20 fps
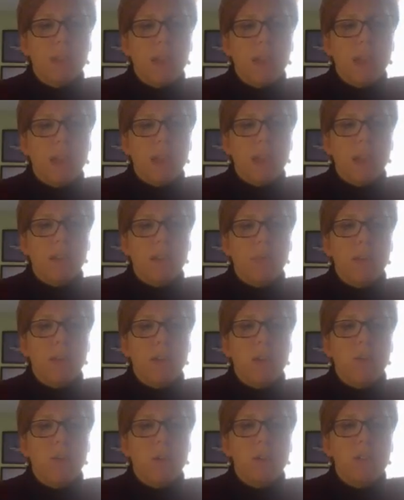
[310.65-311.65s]
And we
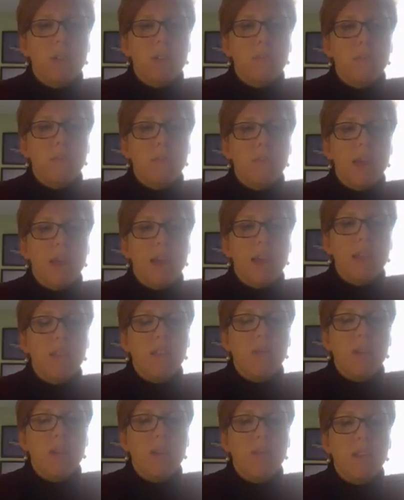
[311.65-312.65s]
know our simple math.
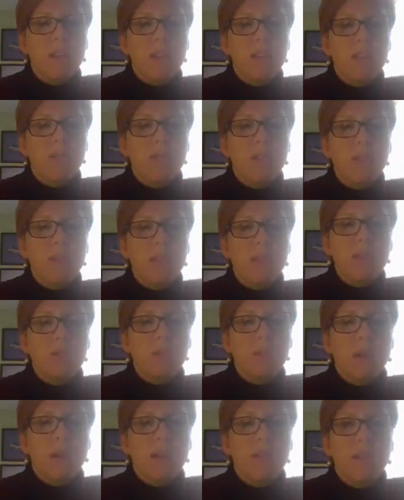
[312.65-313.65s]
We know that 3 plus
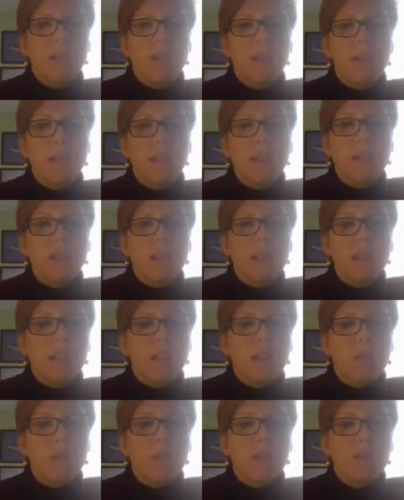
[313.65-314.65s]
1
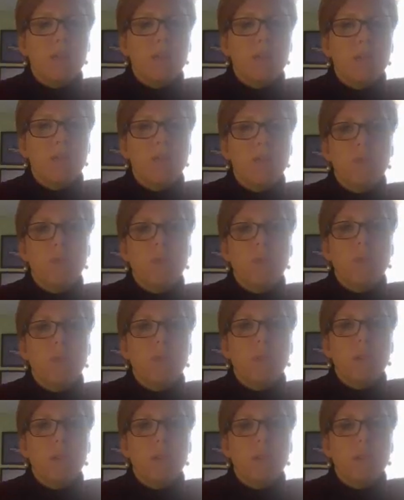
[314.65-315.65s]
equals
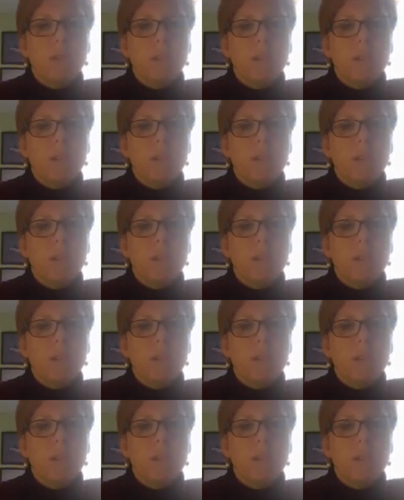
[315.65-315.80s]
4.